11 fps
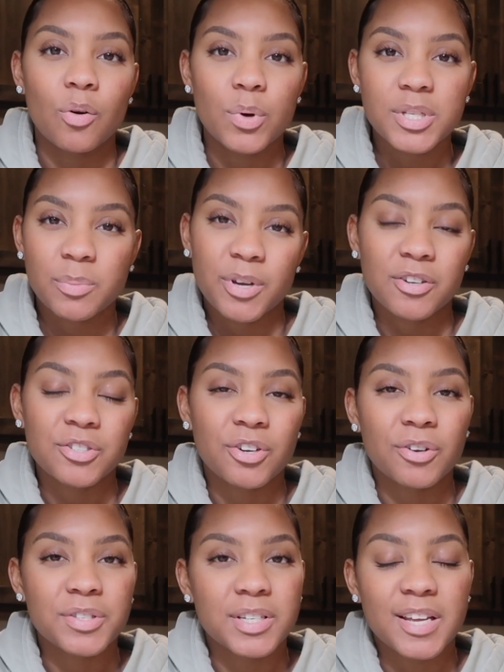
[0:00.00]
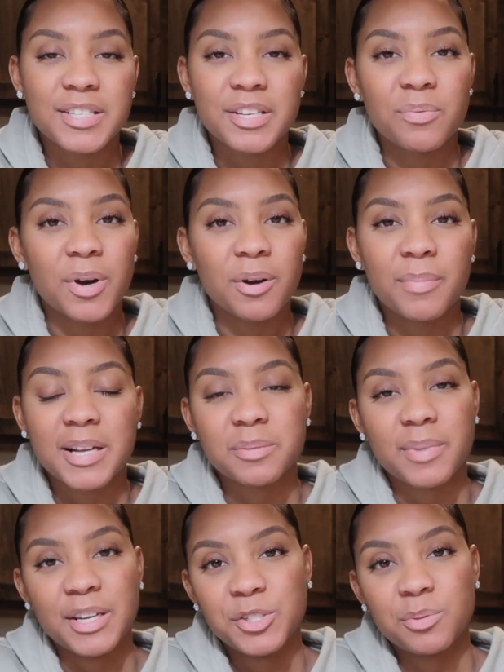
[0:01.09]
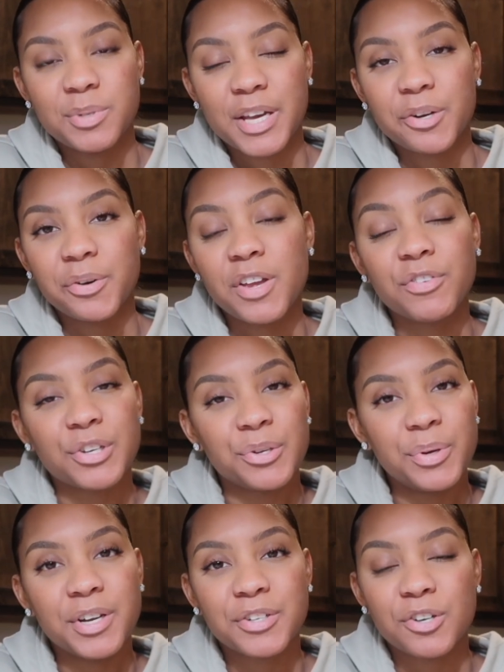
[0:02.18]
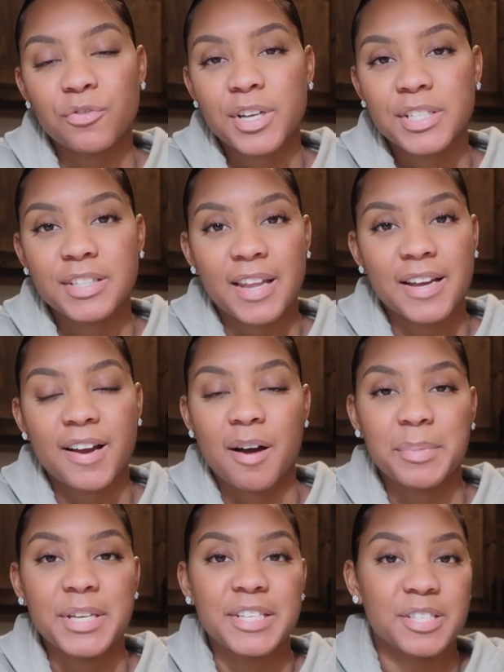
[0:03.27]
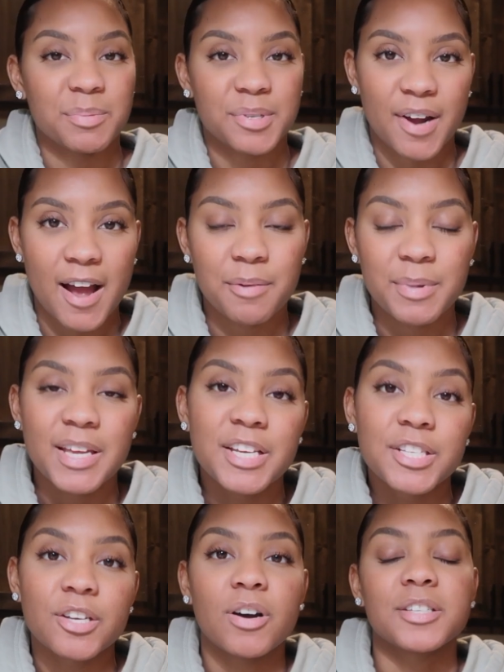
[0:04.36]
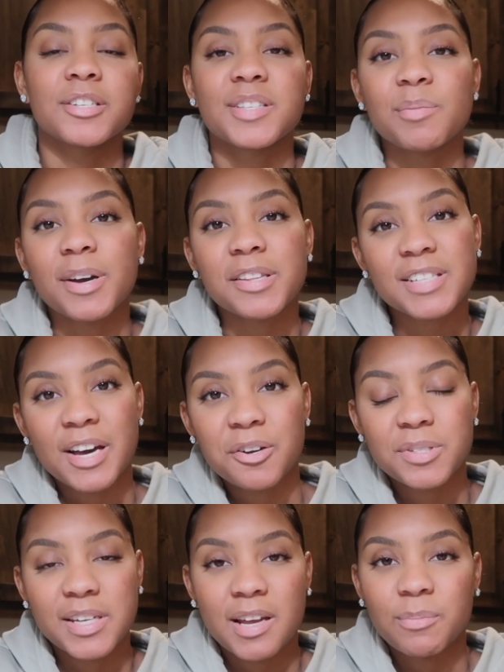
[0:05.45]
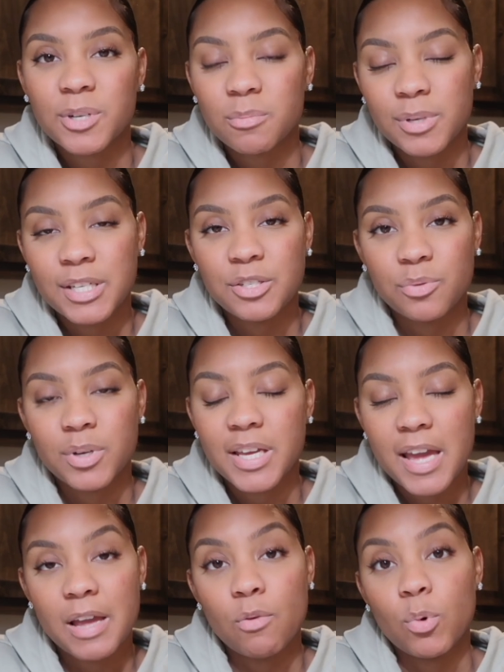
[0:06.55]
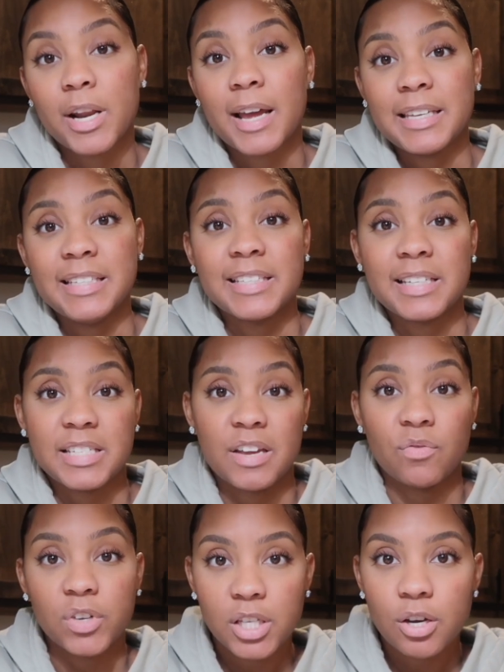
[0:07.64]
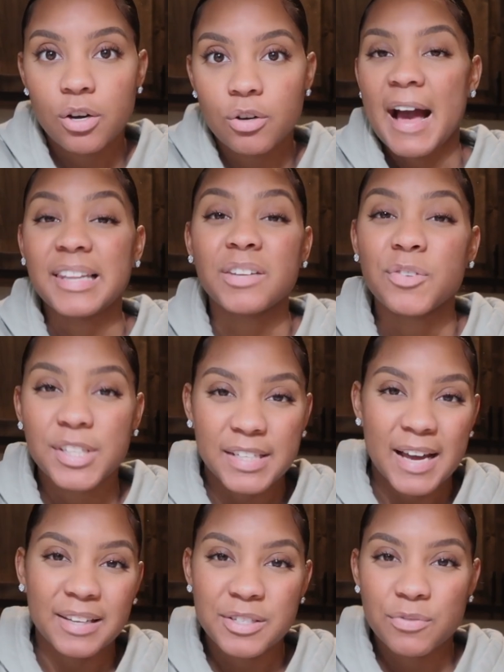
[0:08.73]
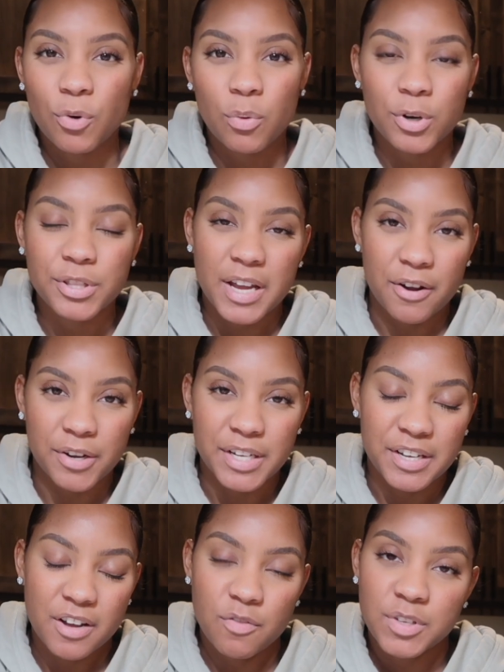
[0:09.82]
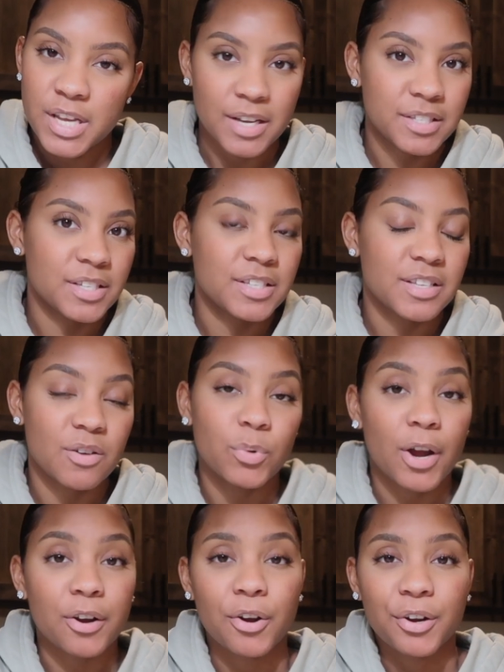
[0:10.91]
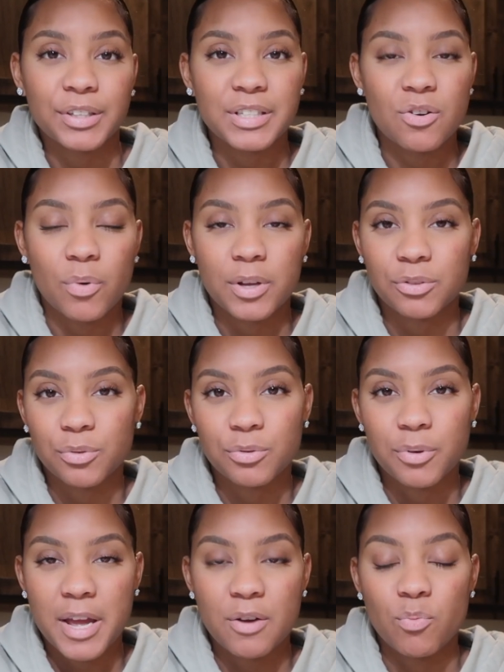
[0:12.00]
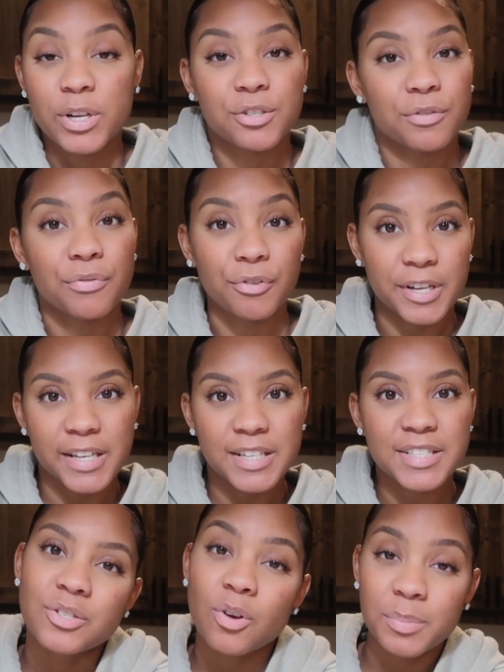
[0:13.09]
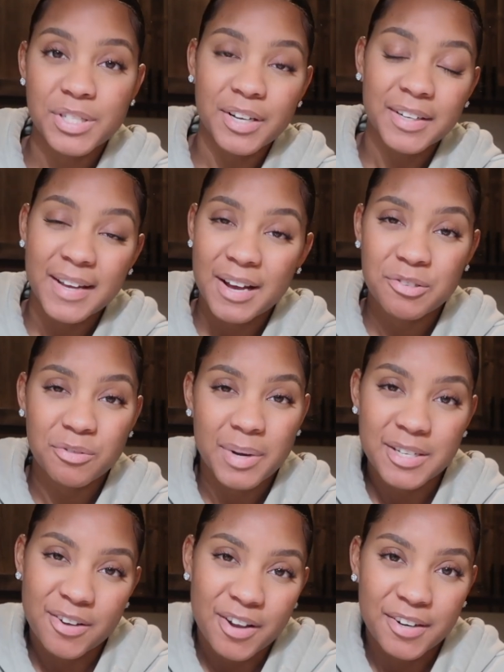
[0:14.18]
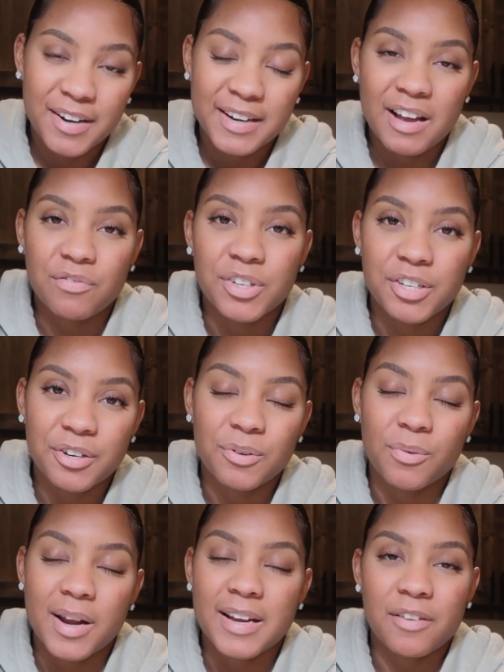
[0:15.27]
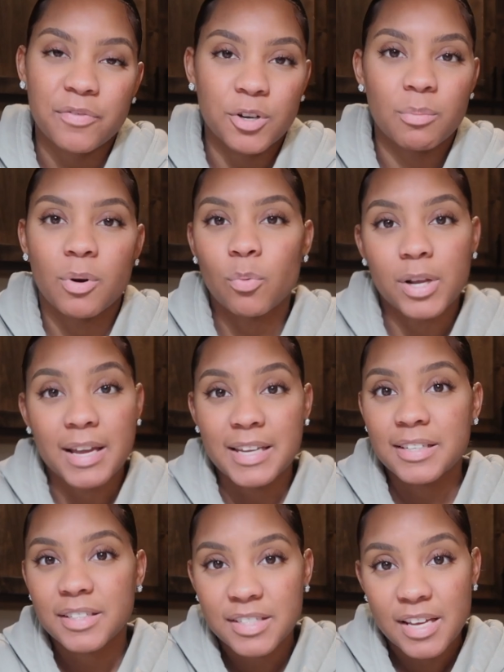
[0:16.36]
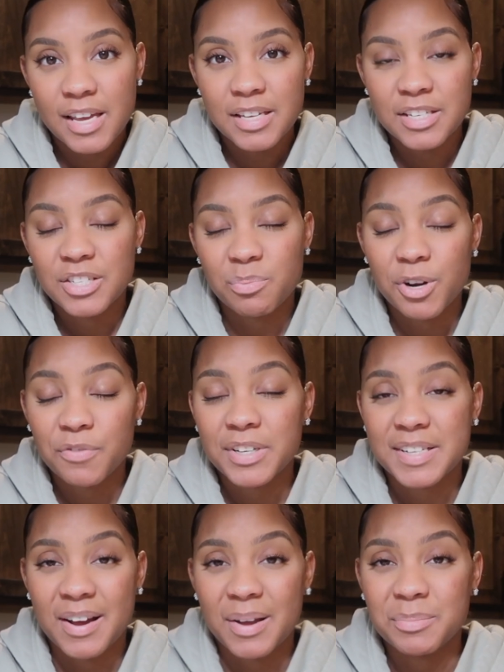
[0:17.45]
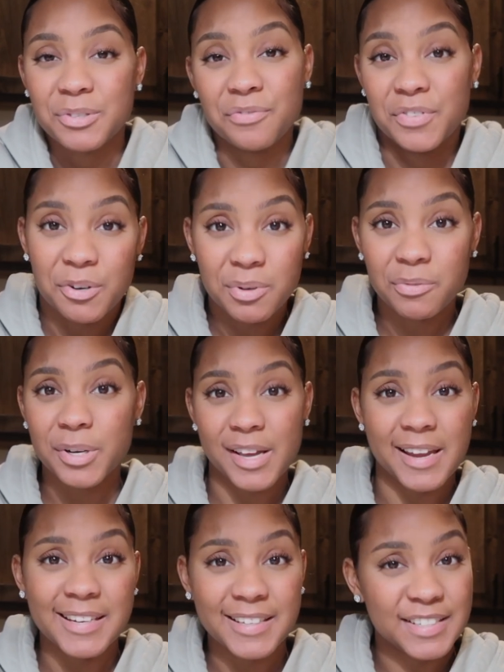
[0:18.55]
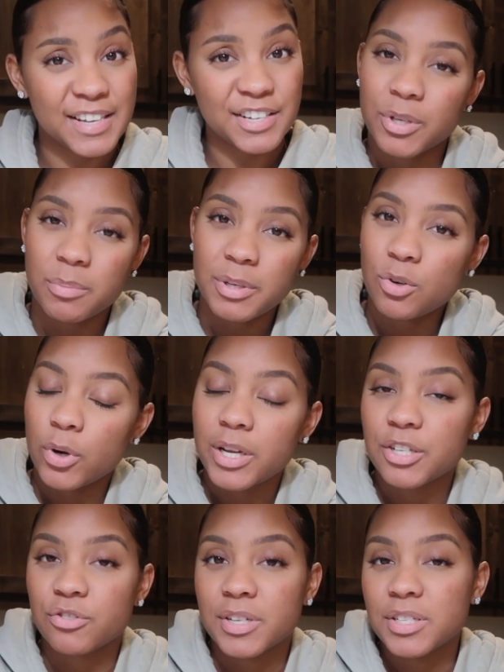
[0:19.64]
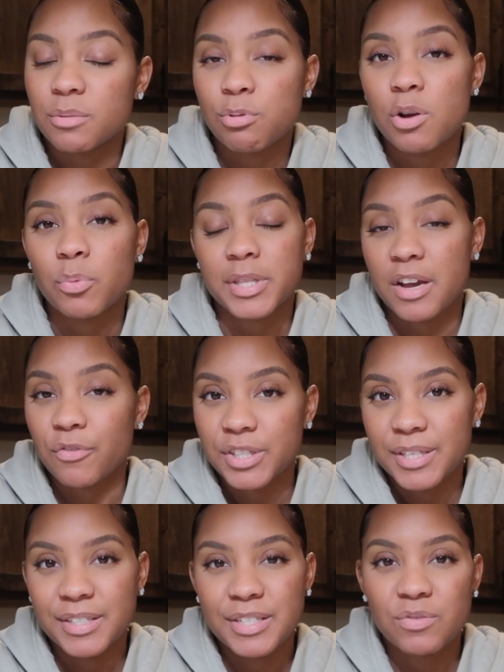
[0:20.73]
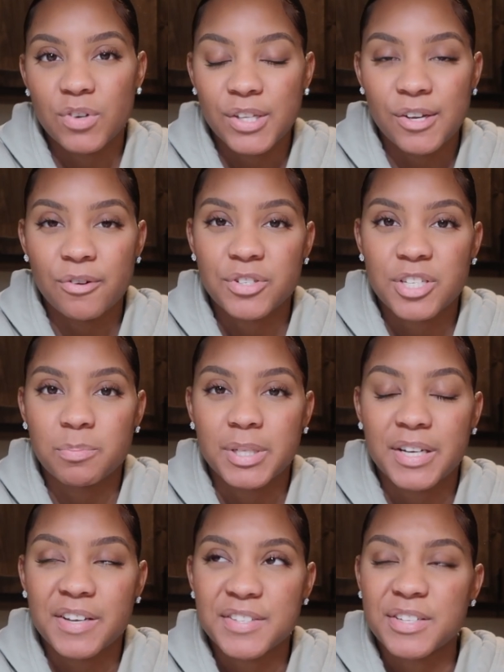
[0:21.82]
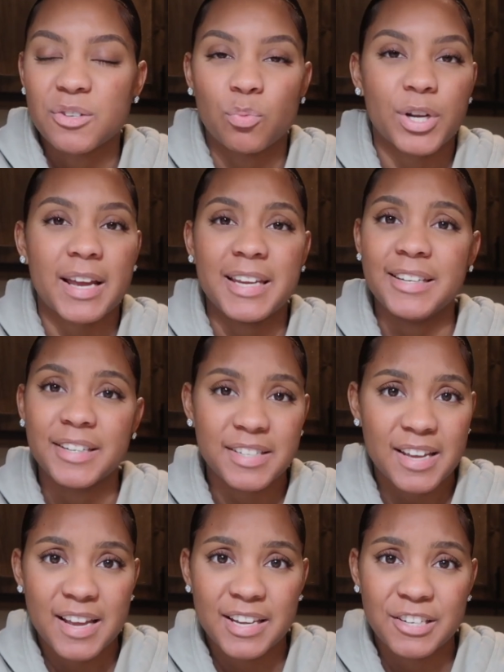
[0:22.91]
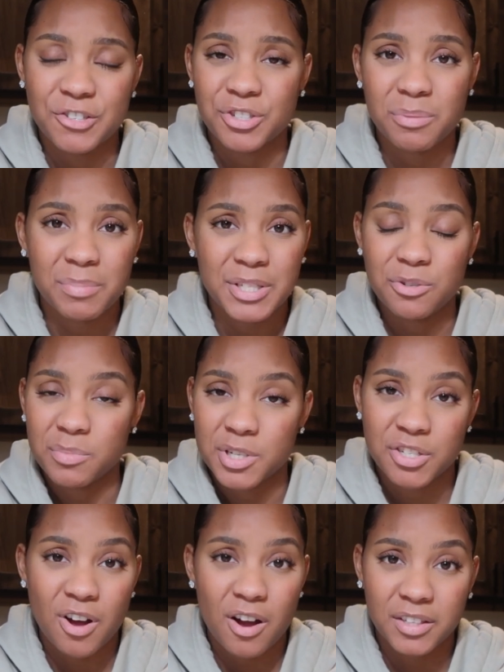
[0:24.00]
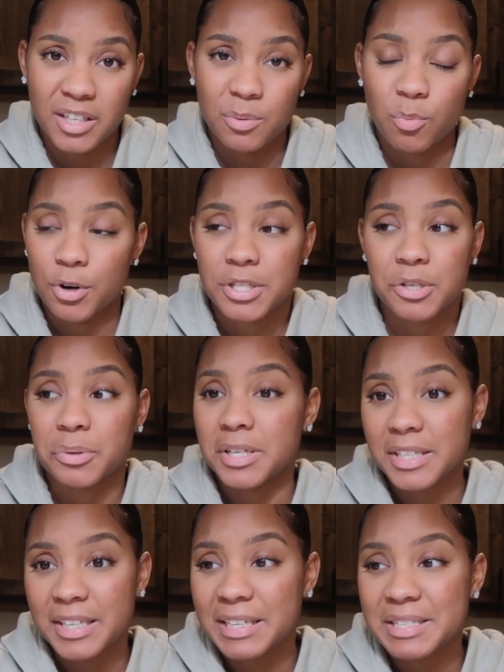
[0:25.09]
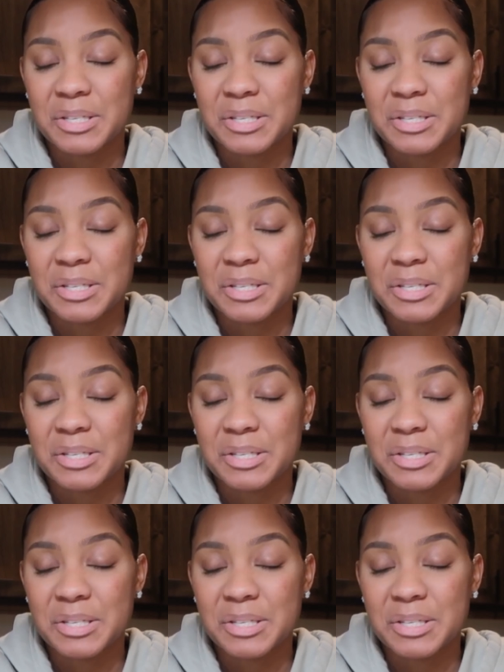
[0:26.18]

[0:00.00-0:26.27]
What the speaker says: What's up, y'all? It's your girl Zenez, and welcome back to my YouTube channel. If you're new here, don't forget to like, comment, and subscribe. So as you see by the title, today I'm going to be doing a what I eat in a day video. I live in the Dallas-Fort Worth area of Texas, and we are currently going through a winter freeze. So I'm stuck in a house with my daughter, and I figured why not film a what I eat in a day? It's the perfect time to film a what I eat in a day. I'm going to be quick and straight to the point with everything in this video, just because it's a what I eat in a day. There shouldn't be too much talking, more so cooking.